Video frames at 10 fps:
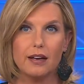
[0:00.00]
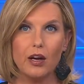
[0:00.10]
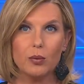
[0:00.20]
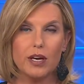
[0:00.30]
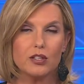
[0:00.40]

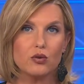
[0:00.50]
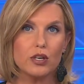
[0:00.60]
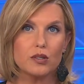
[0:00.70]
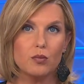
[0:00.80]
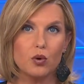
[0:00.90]
KLBK's
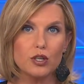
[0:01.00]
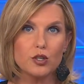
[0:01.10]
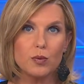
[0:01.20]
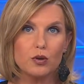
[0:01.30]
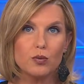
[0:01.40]
Grace
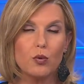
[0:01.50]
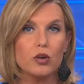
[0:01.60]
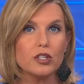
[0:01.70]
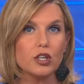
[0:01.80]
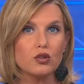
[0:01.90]
Morris spoke to
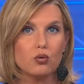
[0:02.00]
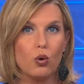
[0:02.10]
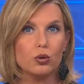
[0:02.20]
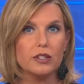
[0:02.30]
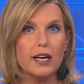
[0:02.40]
Poison
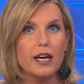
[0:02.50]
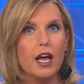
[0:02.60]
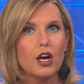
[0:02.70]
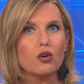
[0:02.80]
Control today.